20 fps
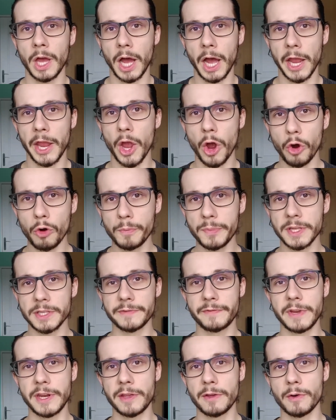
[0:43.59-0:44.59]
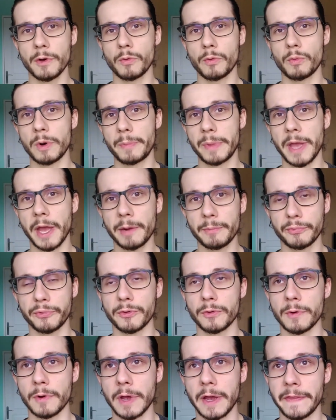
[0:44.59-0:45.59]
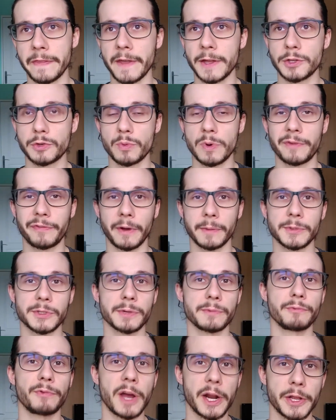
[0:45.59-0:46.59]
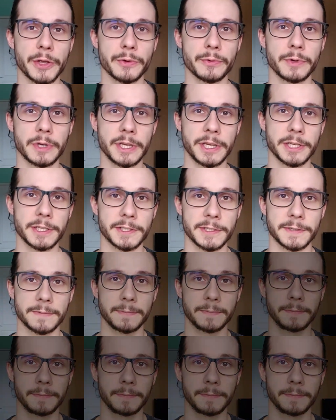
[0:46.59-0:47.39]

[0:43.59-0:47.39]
I hope this video will be helpful and that you will find some value in it.